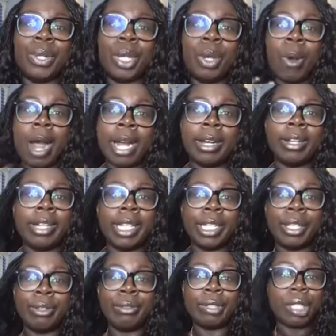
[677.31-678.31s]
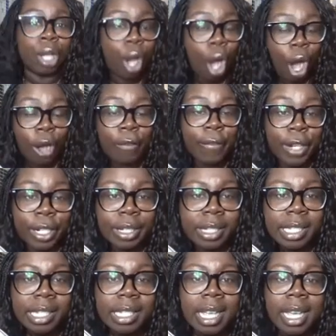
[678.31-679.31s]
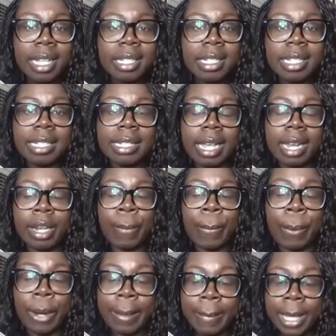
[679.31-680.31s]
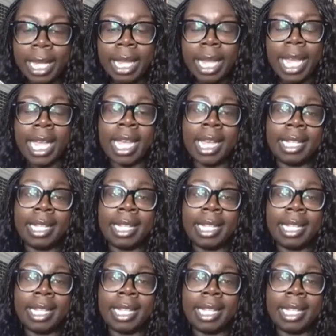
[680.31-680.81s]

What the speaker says: requiring you to call first to set an appointment.